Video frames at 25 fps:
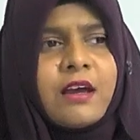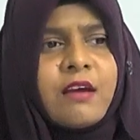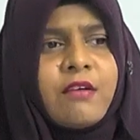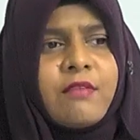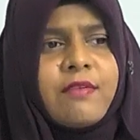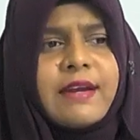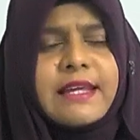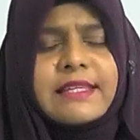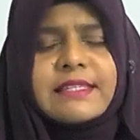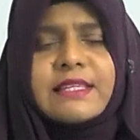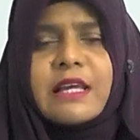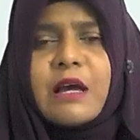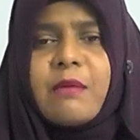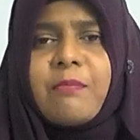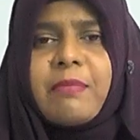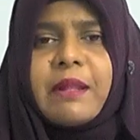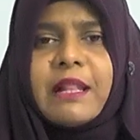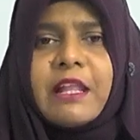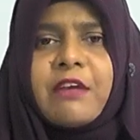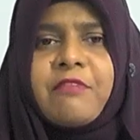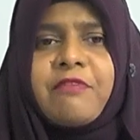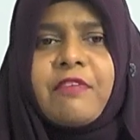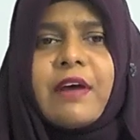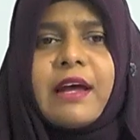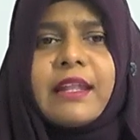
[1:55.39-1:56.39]
For example,
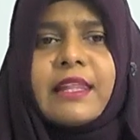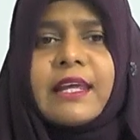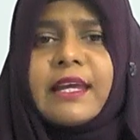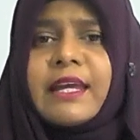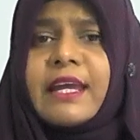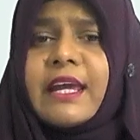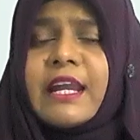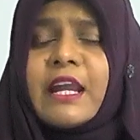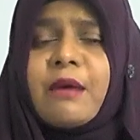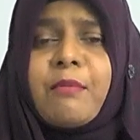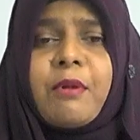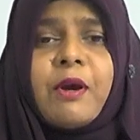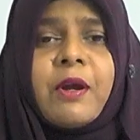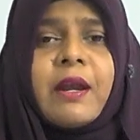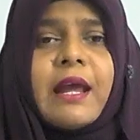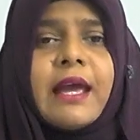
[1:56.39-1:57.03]
if you are thinking about